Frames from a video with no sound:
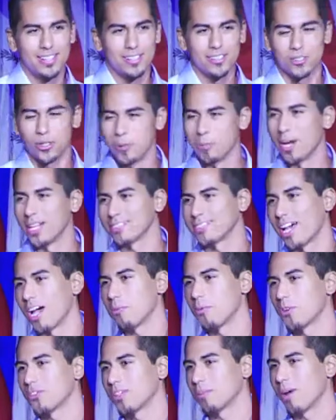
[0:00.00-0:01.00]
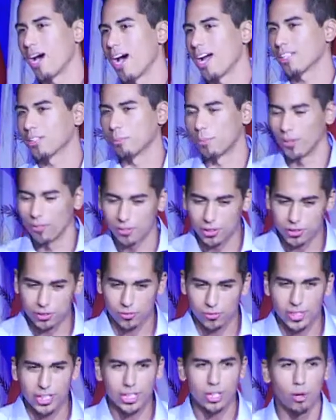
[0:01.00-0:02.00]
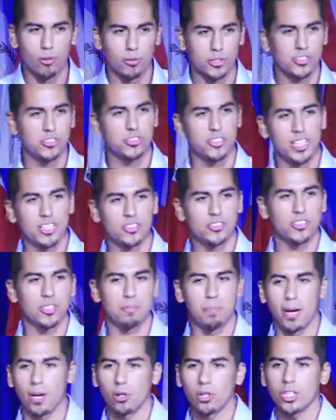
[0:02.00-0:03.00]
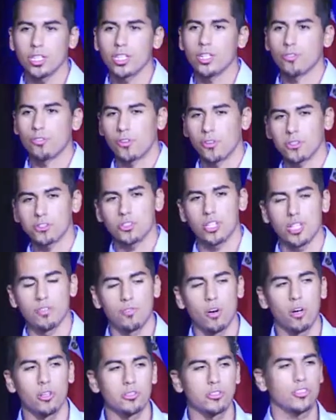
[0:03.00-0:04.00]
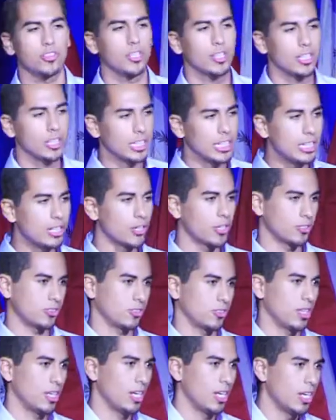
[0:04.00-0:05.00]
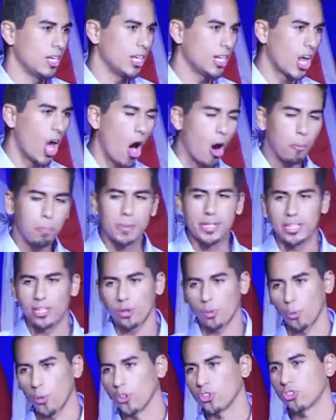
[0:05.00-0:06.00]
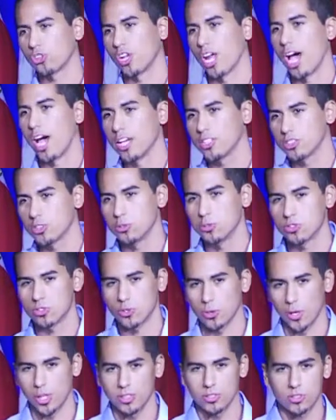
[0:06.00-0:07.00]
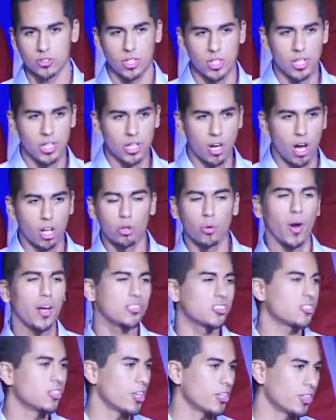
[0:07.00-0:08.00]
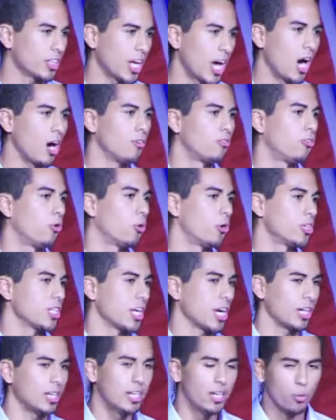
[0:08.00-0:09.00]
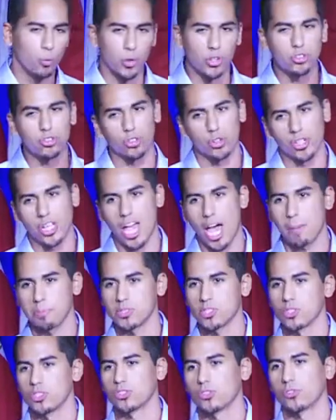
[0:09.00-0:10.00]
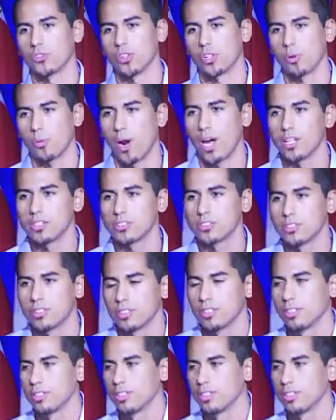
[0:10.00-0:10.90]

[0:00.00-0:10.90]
During my time with them, I had the privilege of leading over 60 Biola University volunteer leaders in helping Christian high school students all around Southern California reach their campuses for Christ.